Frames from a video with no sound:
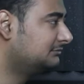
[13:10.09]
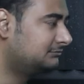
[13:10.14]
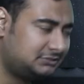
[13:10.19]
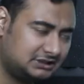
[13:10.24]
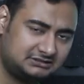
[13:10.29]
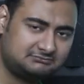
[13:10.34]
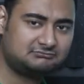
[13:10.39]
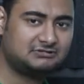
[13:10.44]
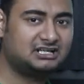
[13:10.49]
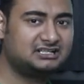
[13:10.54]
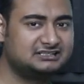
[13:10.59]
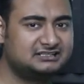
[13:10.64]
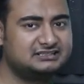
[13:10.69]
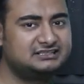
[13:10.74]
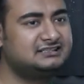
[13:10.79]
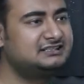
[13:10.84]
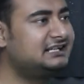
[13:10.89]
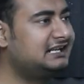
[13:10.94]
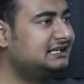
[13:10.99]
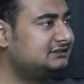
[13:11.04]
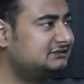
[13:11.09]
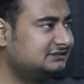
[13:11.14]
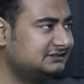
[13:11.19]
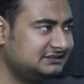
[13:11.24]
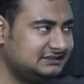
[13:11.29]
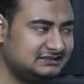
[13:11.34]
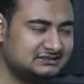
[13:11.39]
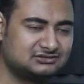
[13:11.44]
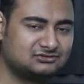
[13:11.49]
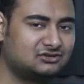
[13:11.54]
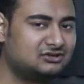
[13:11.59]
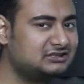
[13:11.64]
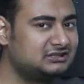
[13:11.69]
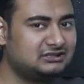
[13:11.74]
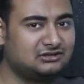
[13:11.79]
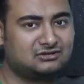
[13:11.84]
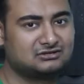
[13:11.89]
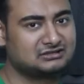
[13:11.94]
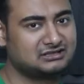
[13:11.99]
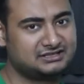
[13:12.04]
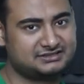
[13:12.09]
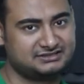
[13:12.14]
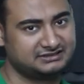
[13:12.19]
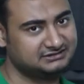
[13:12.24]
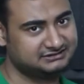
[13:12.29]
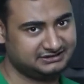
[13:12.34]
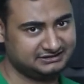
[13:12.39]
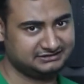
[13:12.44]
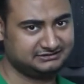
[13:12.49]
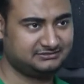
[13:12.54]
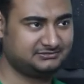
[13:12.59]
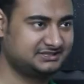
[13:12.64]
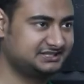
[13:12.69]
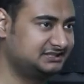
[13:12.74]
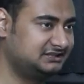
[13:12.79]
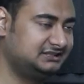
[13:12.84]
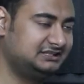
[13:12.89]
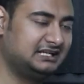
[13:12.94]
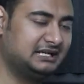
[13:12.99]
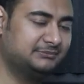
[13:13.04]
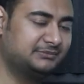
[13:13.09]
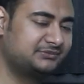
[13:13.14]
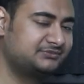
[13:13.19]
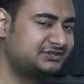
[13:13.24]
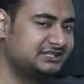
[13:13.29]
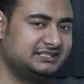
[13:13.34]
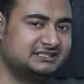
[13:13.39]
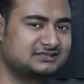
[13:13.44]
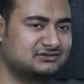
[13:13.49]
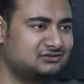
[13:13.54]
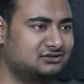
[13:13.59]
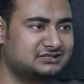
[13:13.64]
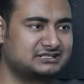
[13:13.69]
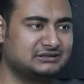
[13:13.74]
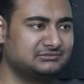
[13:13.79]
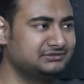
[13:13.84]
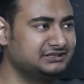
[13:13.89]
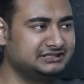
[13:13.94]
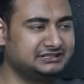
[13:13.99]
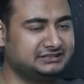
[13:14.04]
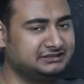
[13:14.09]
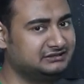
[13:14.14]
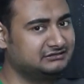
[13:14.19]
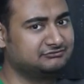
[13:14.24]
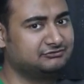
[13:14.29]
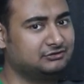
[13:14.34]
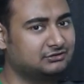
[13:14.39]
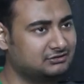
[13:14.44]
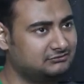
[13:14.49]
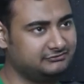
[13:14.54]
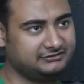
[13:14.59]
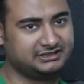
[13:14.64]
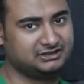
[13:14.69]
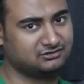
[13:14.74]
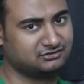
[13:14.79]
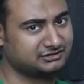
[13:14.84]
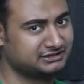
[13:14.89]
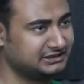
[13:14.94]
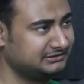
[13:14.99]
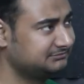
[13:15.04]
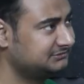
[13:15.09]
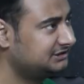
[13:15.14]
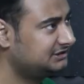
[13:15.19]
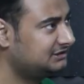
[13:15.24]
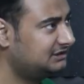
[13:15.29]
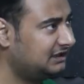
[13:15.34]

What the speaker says: But other than that, it's not a long lasting thing. Basically, MMC is not something here for a very long time.